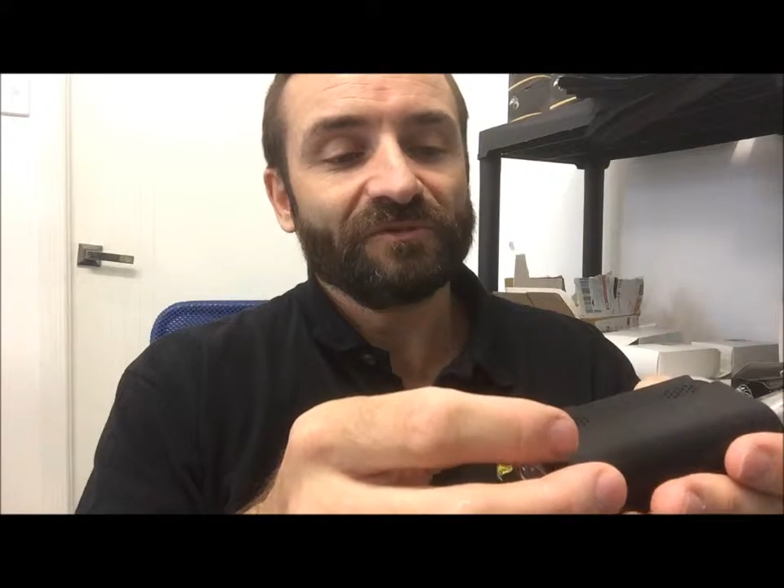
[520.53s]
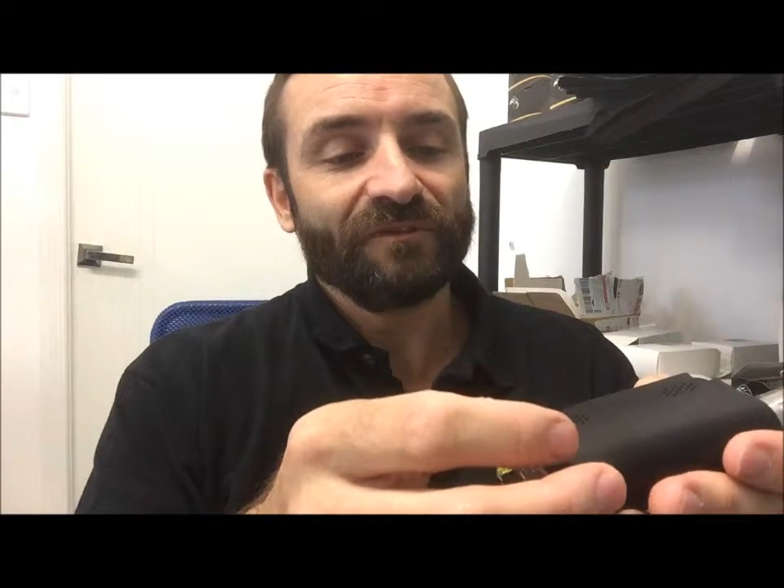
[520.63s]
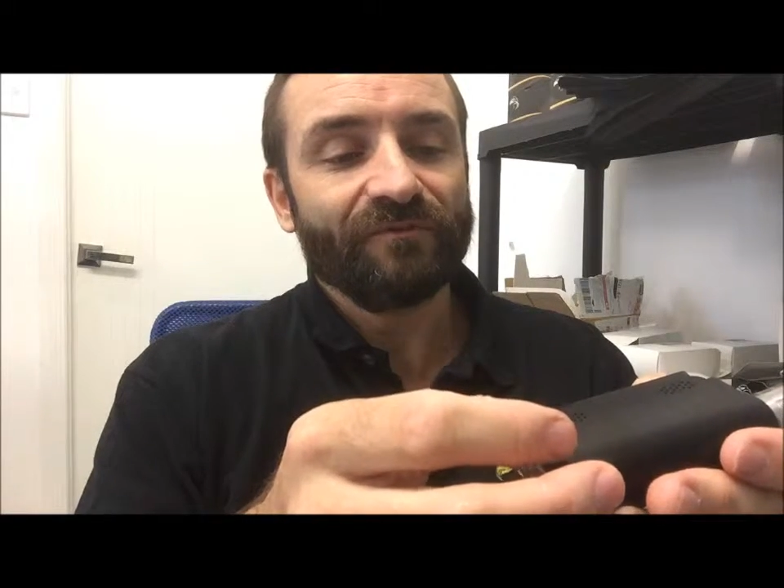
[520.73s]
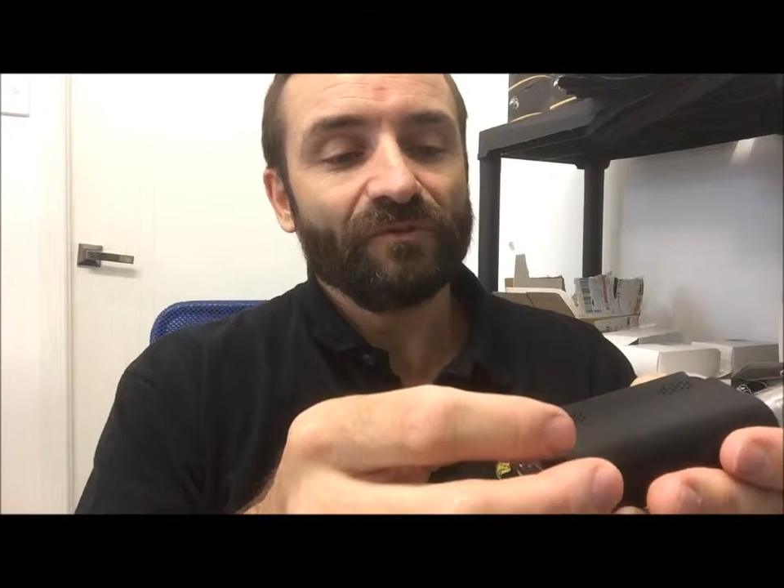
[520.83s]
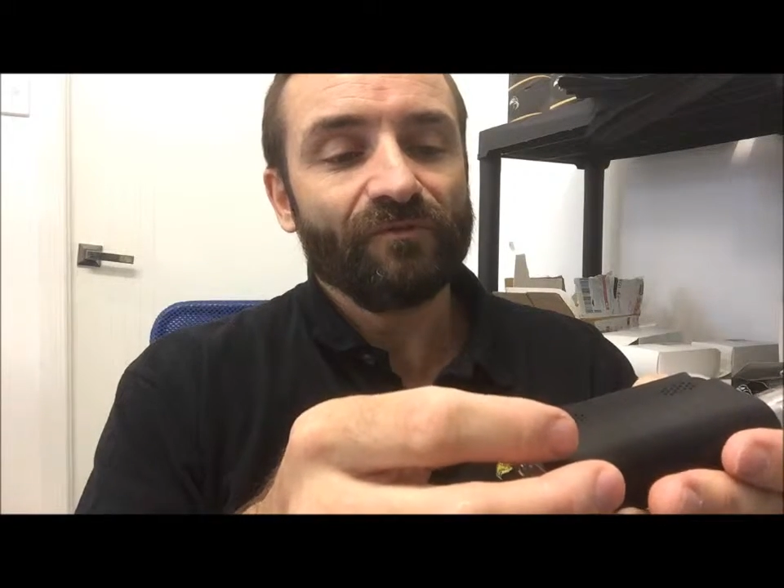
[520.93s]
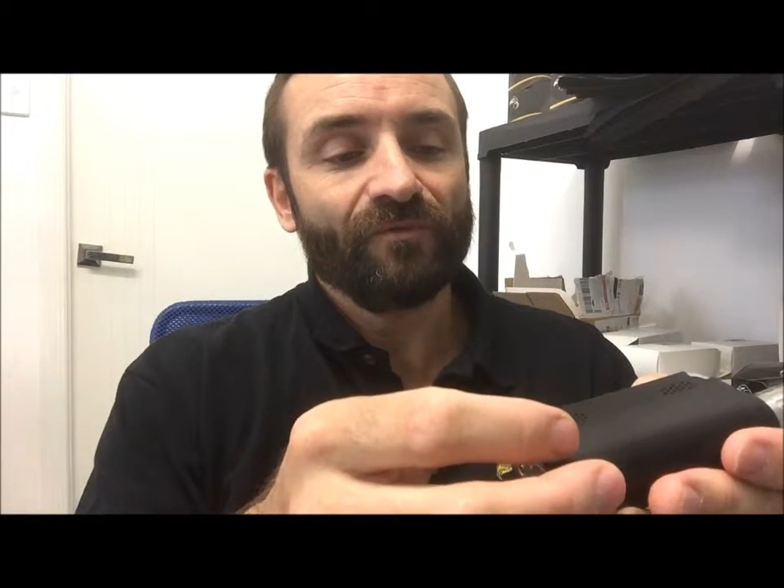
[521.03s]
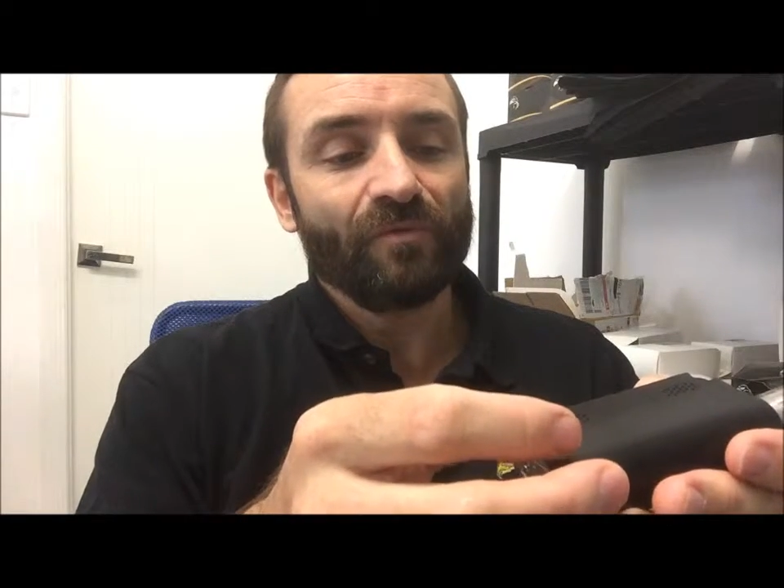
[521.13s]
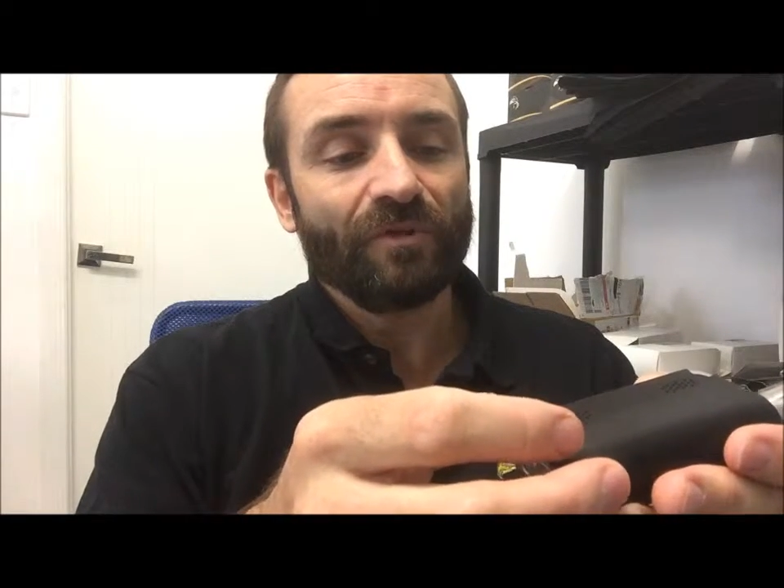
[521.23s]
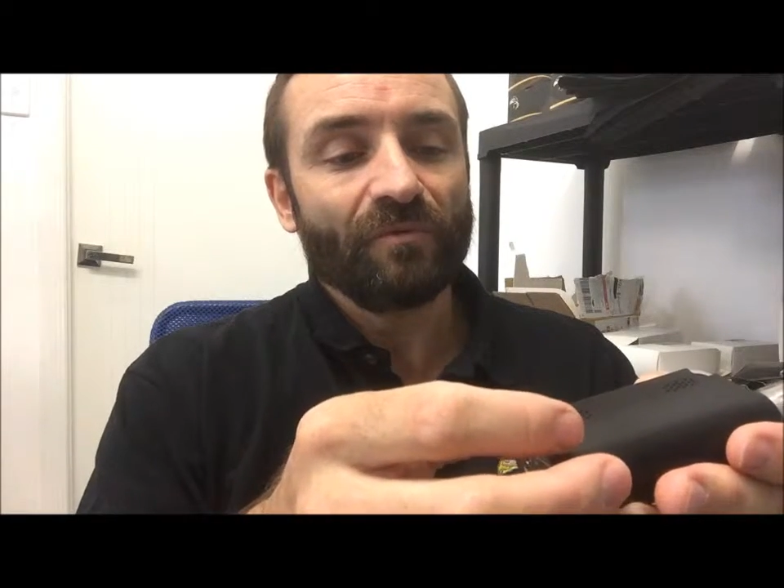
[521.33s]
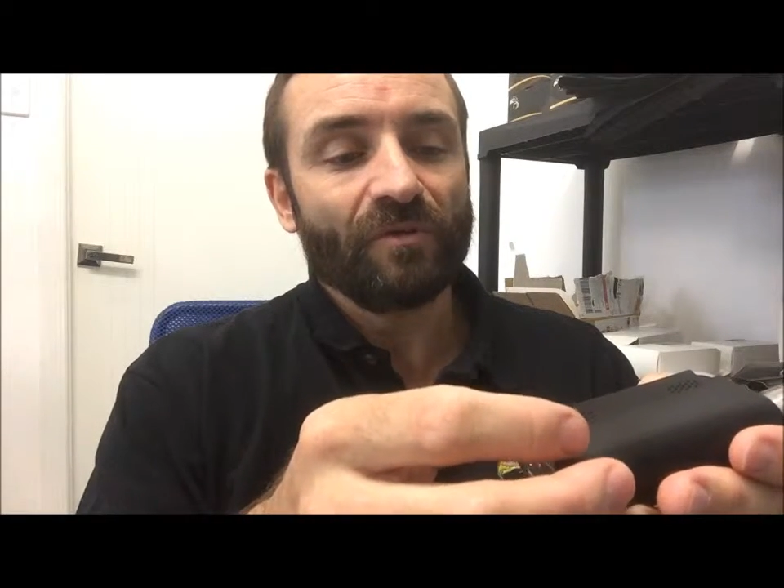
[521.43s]
to the full
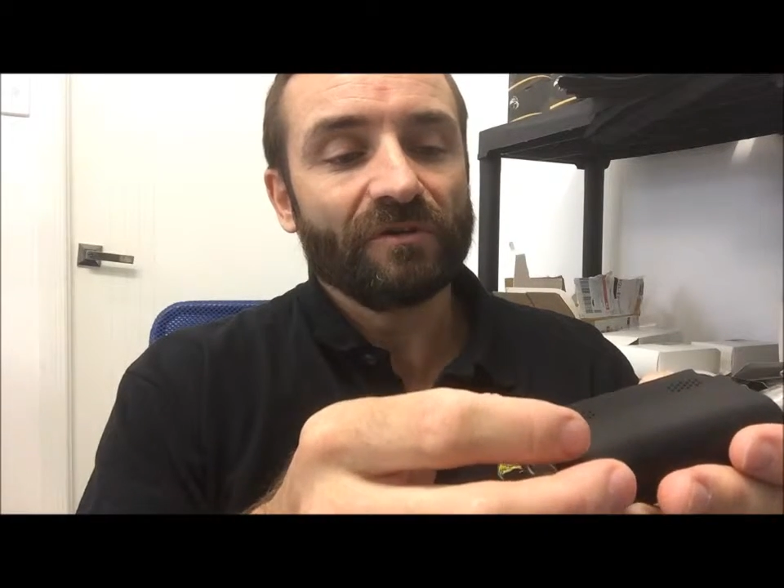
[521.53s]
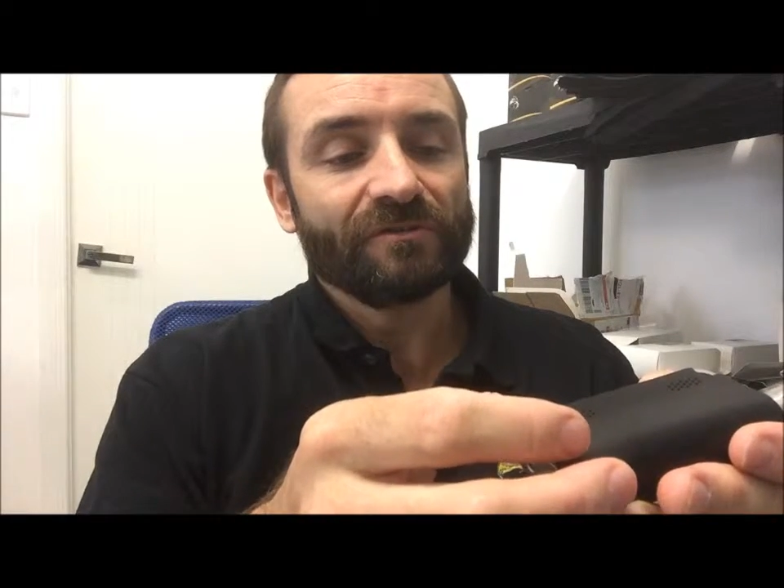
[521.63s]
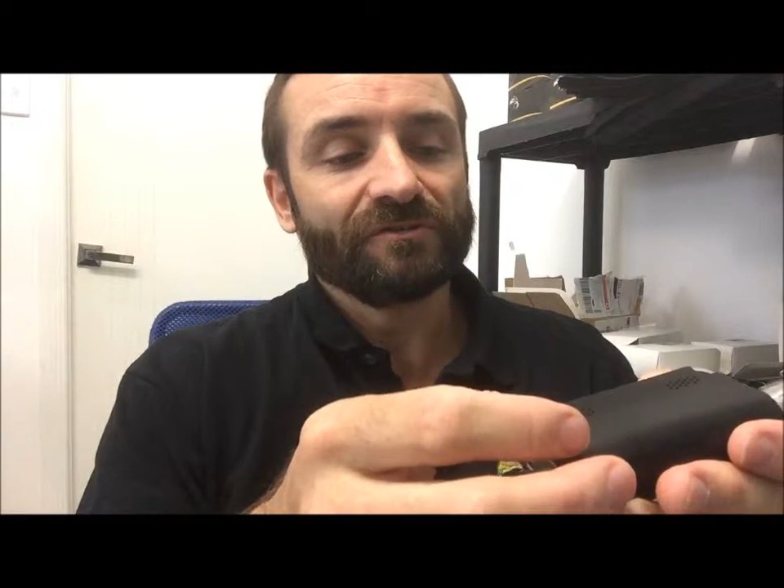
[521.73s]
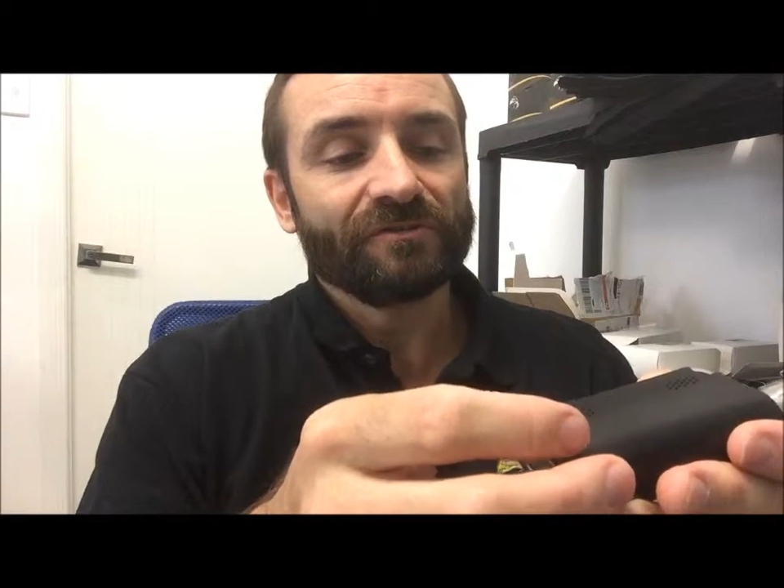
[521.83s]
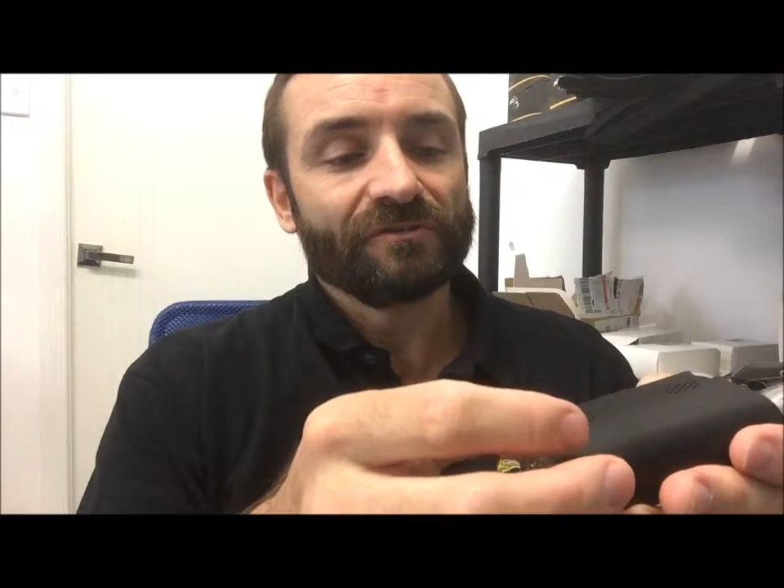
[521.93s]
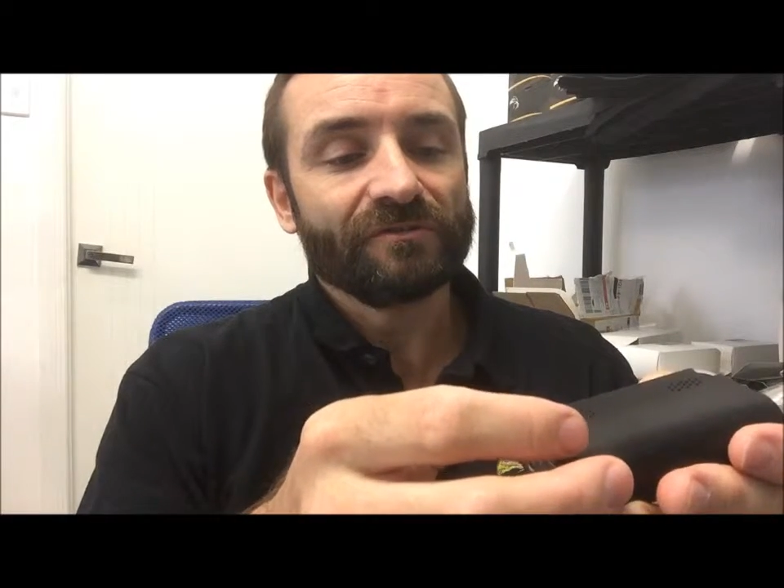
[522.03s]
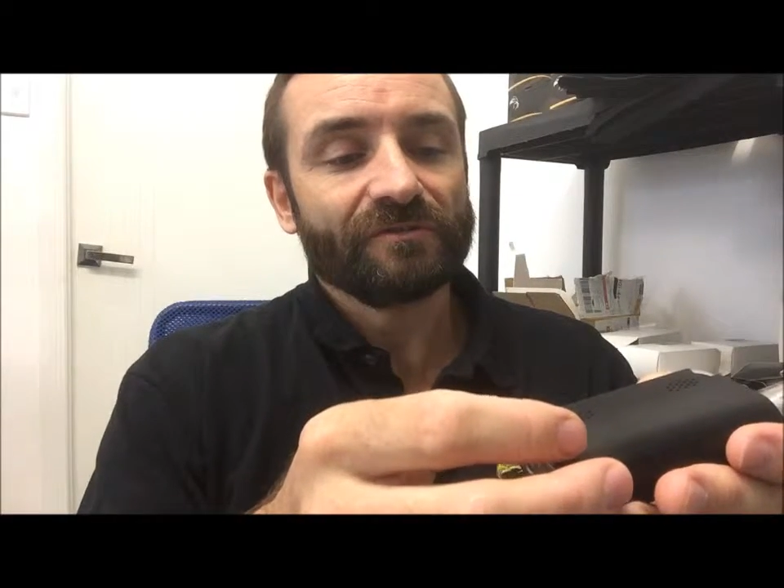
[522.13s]
40 watts.